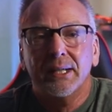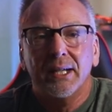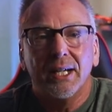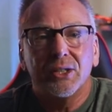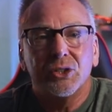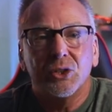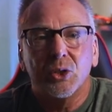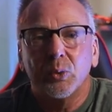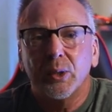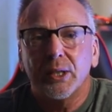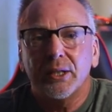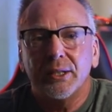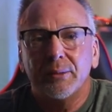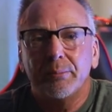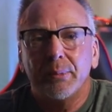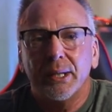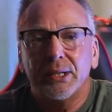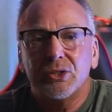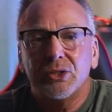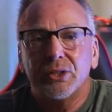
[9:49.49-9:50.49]
I should quickly
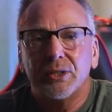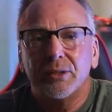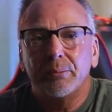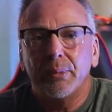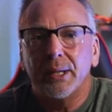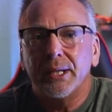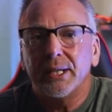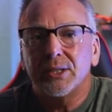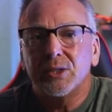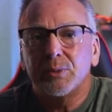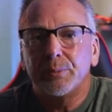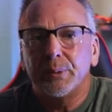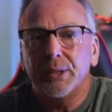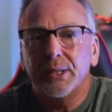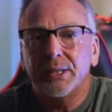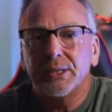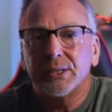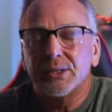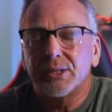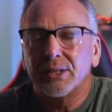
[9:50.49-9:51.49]
mention my
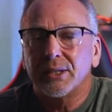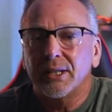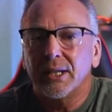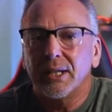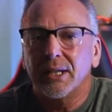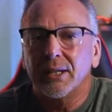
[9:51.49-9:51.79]
experience